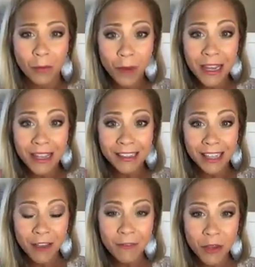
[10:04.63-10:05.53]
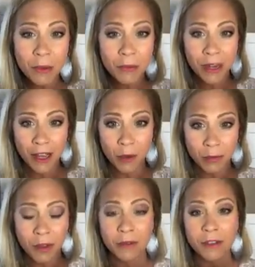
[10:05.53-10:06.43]
We love you. We want to help
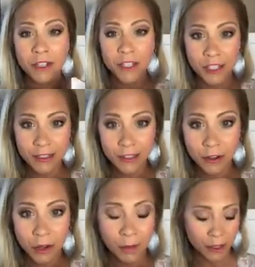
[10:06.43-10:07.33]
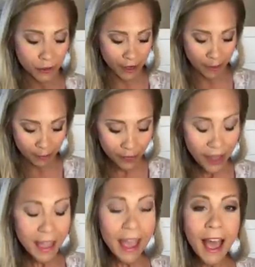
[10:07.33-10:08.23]
you. Just a little commercial
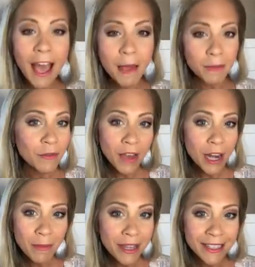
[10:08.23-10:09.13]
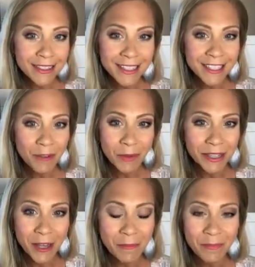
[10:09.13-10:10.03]
there. You've got to be consistent with
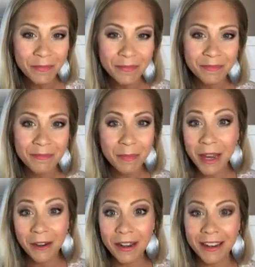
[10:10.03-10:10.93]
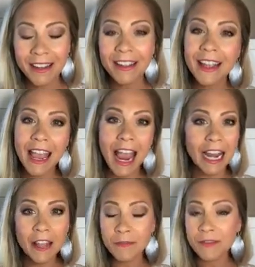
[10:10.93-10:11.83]
them, period.
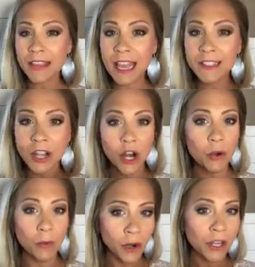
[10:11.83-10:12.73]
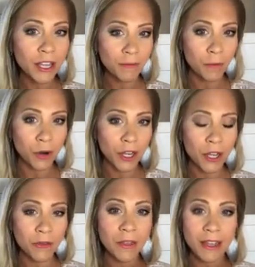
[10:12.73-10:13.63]
And if things aren't working for
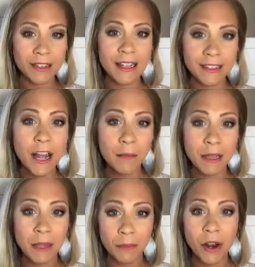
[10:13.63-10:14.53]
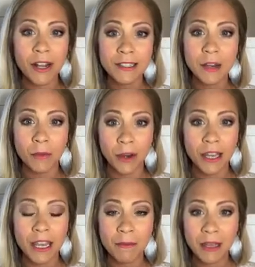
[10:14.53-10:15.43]
you, that does not mean the products aren't
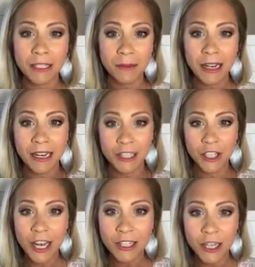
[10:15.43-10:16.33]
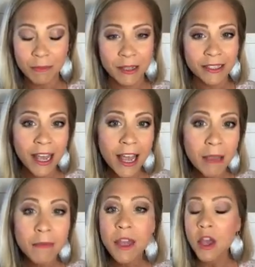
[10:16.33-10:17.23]
working. It means we need to change up the
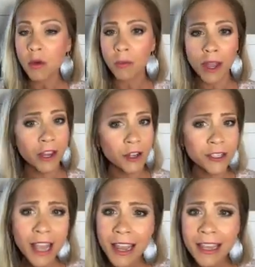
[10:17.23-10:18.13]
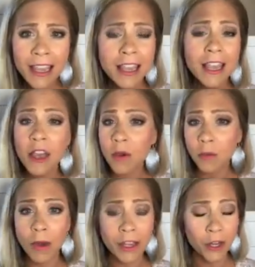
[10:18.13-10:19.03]
time, what you're taking,
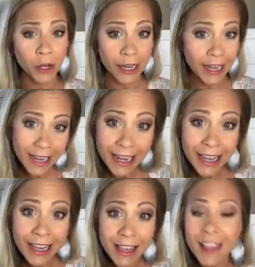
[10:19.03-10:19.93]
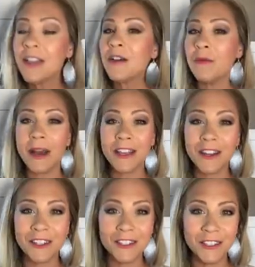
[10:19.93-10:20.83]
what you're eating, what
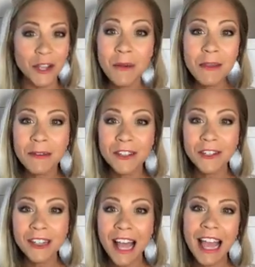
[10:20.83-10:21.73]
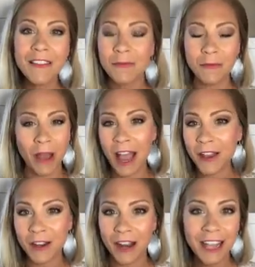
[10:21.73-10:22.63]
you're doing with your life, how
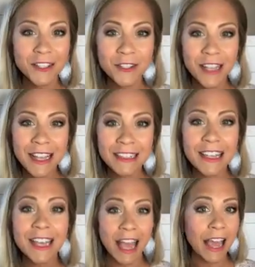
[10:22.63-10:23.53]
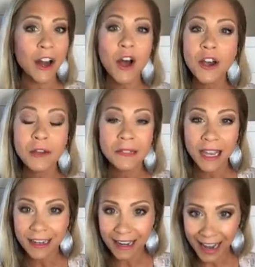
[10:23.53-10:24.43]
you're exercising. It all goes
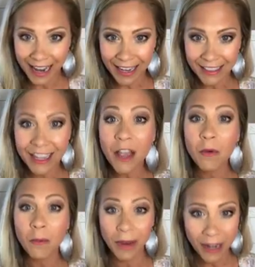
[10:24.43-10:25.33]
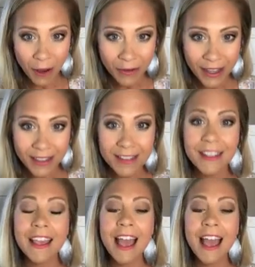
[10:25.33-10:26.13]
hand in hand. We know this.